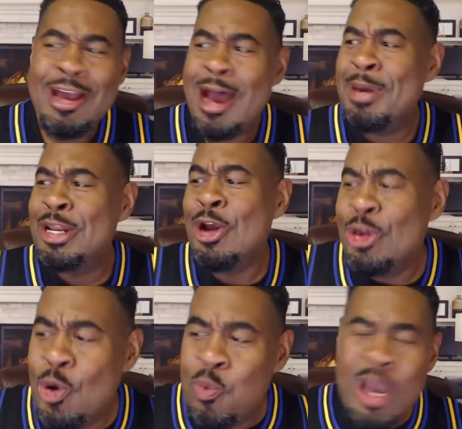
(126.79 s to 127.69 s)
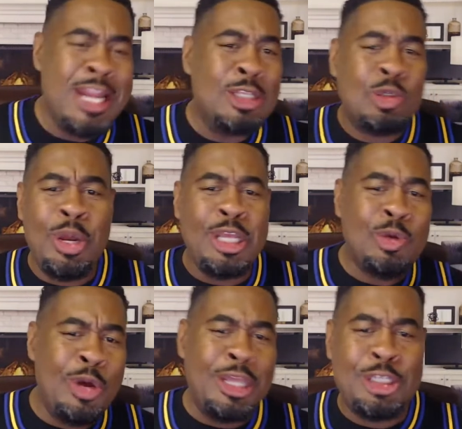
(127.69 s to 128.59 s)
How many know you win in
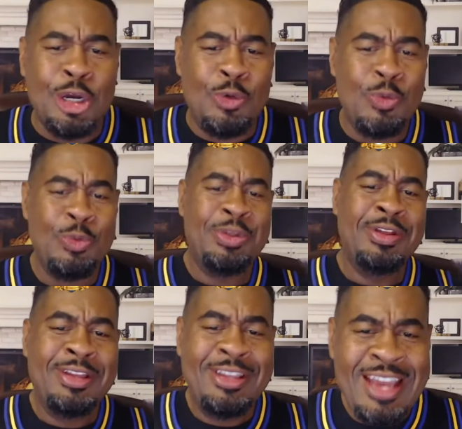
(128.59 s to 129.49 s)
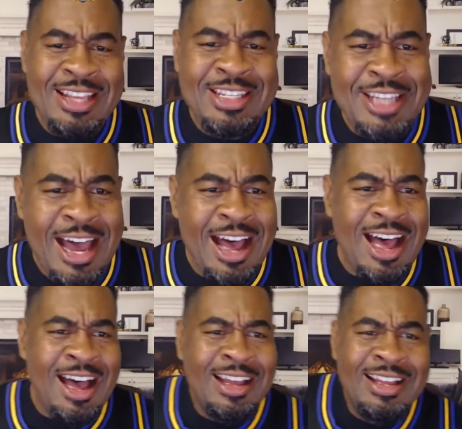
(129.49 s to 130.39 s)
2022? Yes,
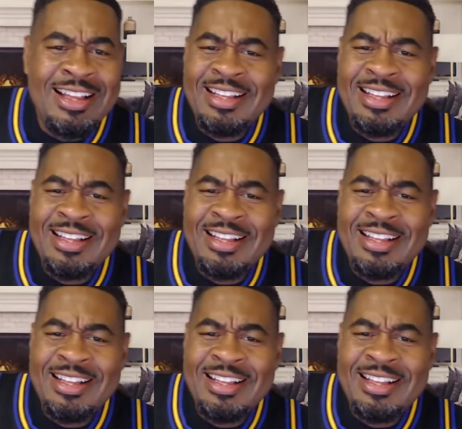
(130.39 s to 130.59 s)
sir.